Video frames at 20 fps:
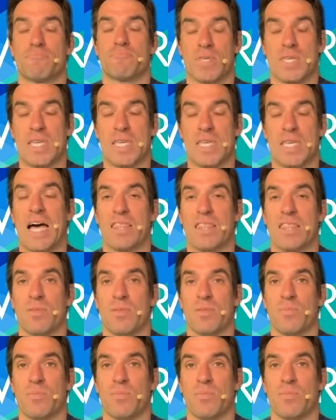get on the
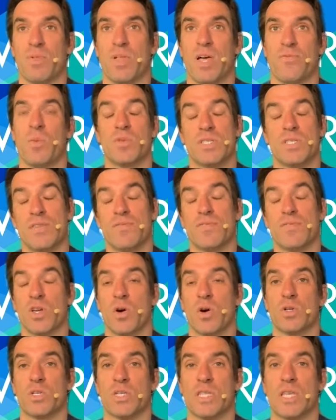platform and receive the
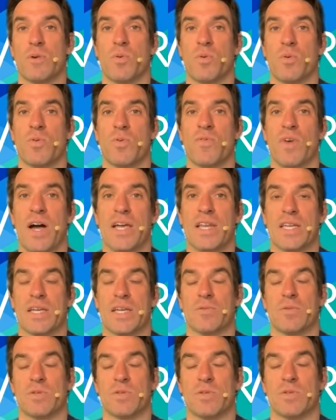coaching that we're
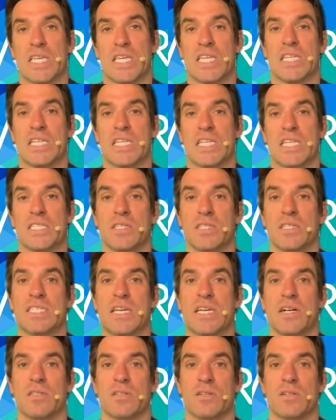providing, which I'll get into
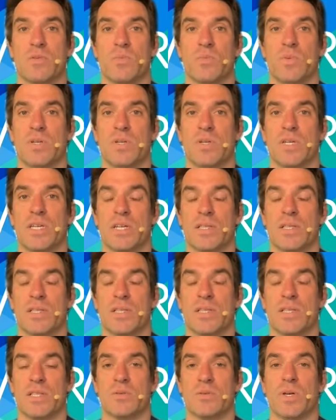detail in a
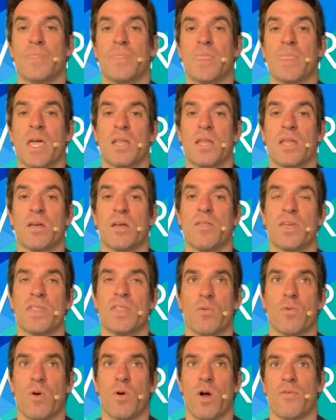little bit. Another thing
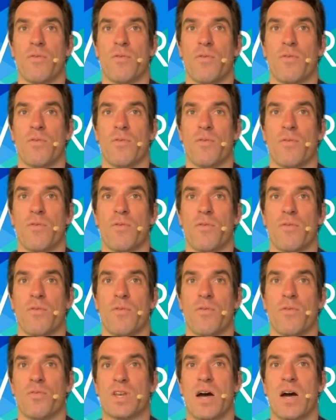that we're offering
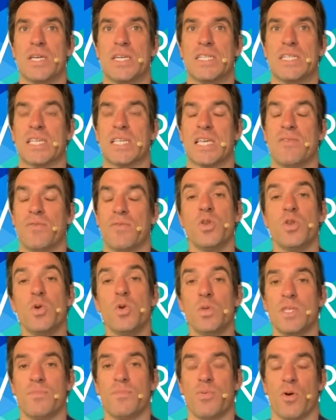now is if you're
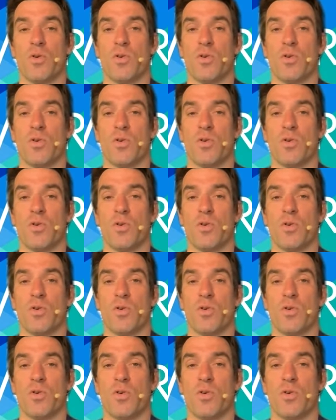new to the program and
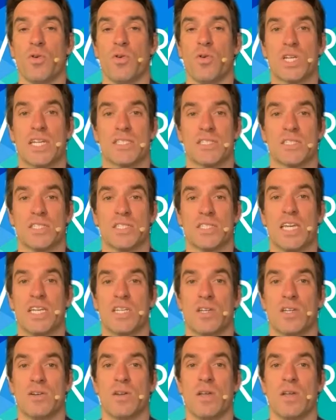you want to coach
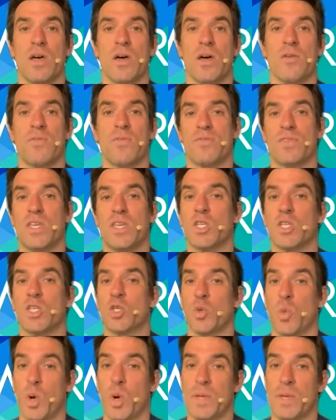consultation, 15 to
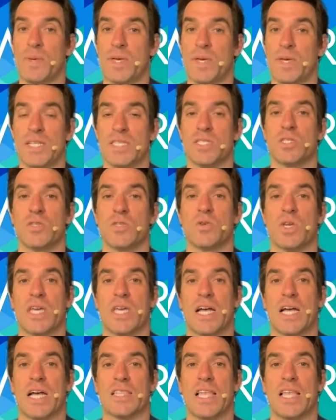20 minutes, you can get
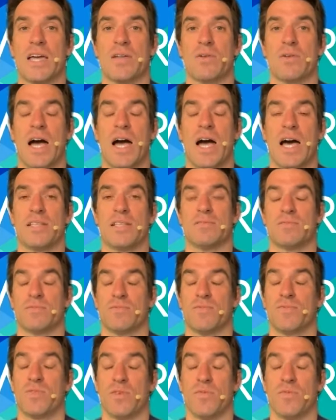online on
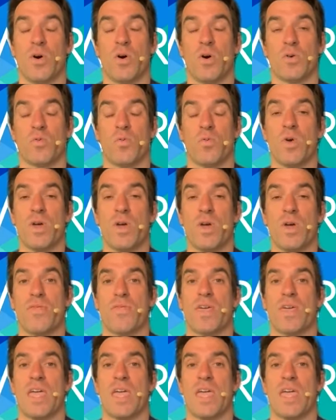the phone with